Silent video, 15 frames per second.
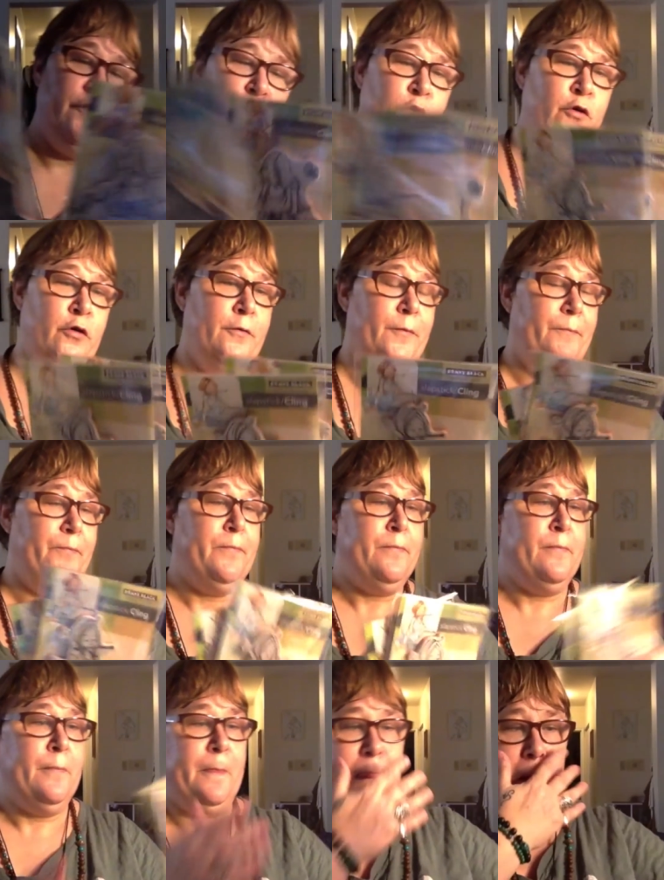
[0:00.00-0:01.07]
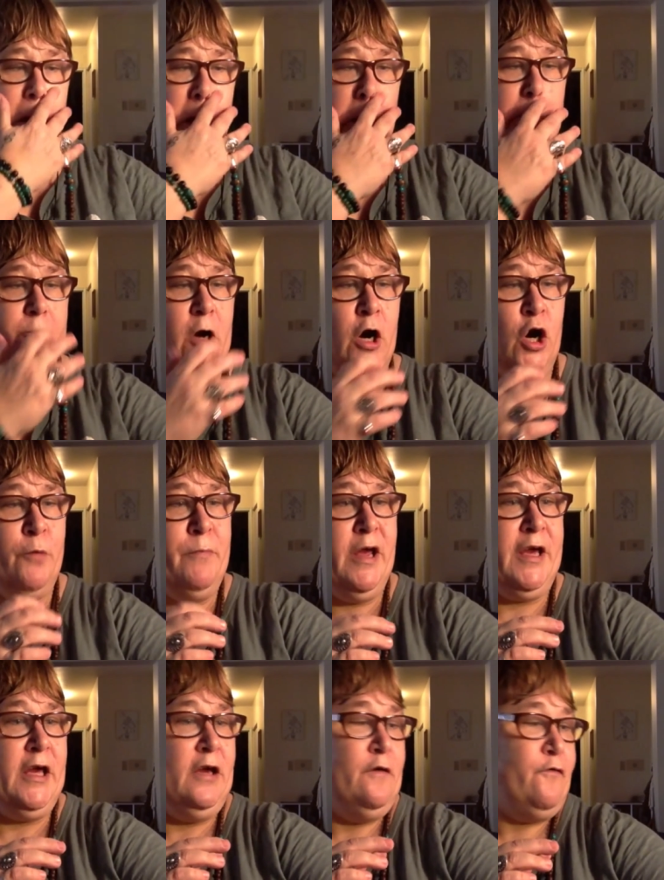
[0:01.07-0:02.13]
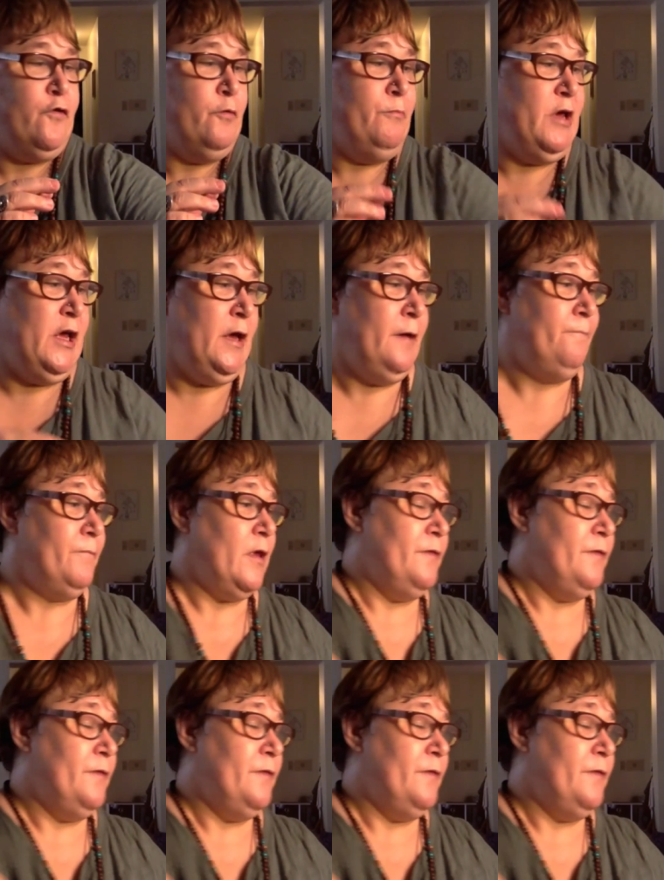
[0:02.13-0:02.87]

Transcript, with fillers: for card making for me.